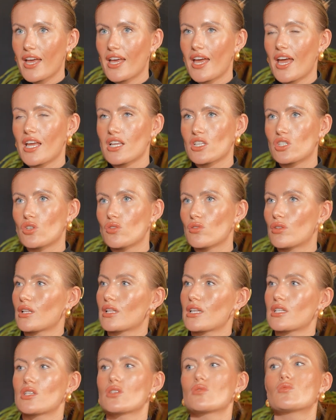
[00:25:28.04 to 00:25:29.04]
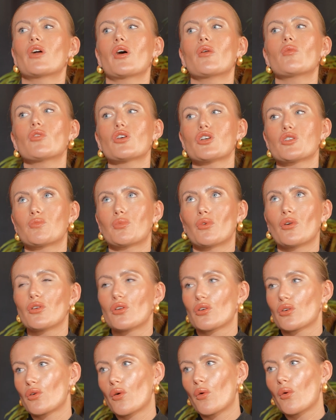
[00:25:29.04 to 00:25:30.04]
Do you think this is now what's brought
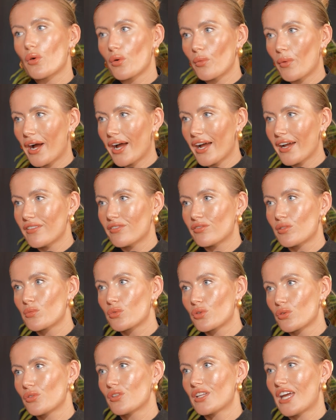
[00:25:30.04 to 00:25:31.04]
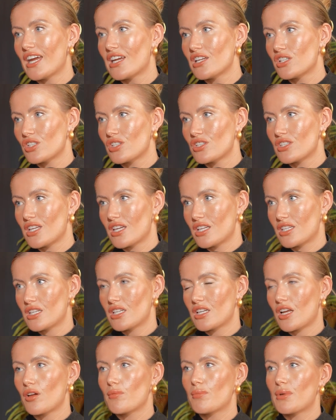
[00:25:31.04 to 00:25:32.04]
your core why from growing the agency to
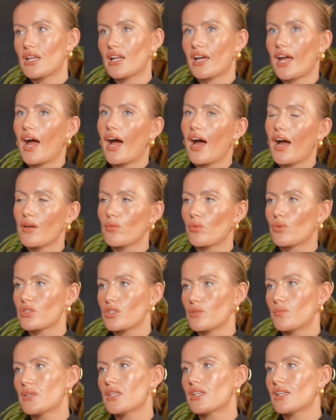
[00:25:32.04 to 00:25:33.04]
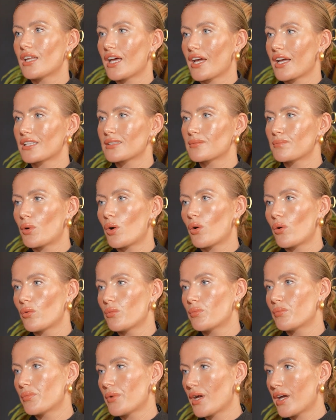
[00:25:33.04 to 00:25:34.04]
now being like, I want to be the next
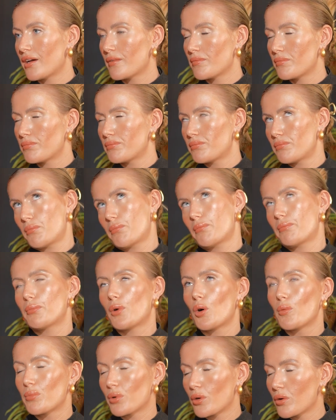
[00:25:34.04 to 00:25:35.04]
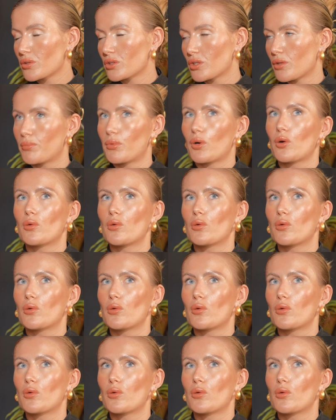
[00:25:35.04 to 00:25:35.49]
Bob Proctor,